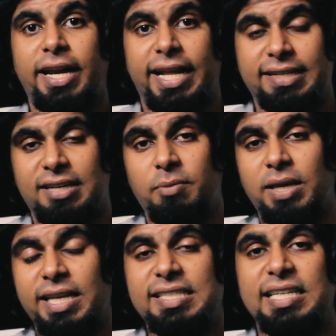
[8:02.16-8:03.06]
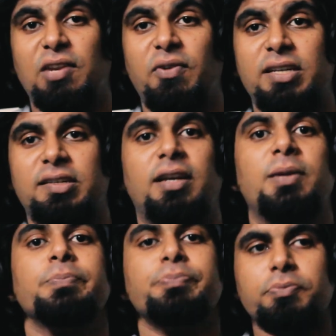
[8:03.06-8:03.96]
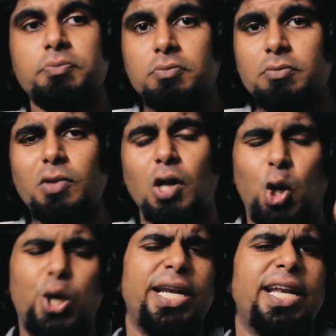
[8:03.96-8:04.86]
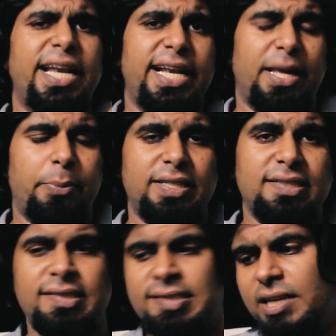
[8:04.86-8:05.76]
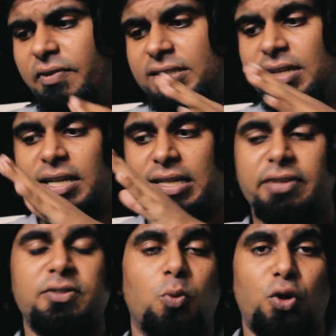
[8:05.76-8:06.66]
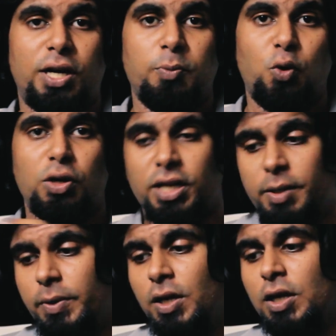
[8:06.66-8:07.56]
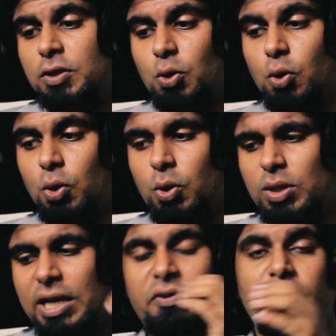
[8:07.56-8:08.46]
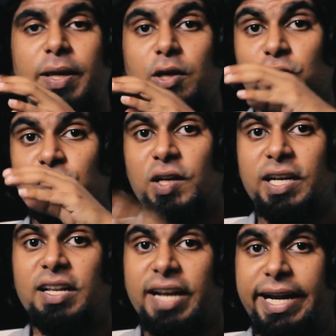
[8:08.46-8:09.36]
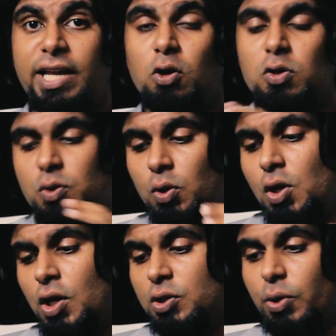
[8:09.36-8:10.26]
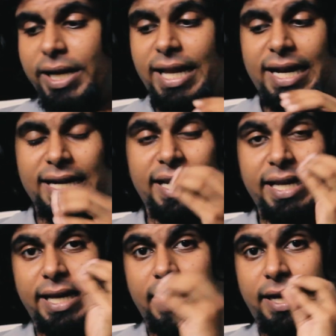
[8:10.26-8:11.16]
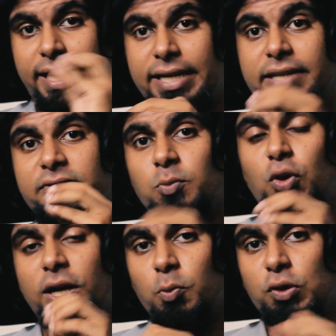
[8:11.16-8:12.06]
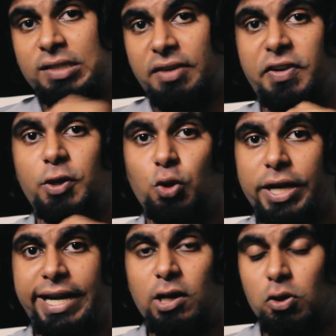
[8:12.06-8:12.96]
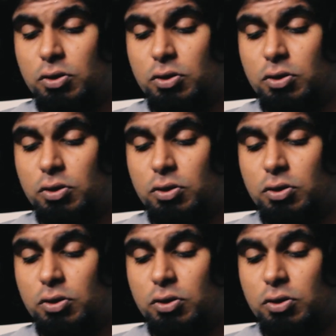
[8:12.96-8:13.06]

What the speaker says: in extreme heat situation, or in emergency situation. It gives more and more grip, so that will be useful in riding also. So indirectly it gives more and more safety to riding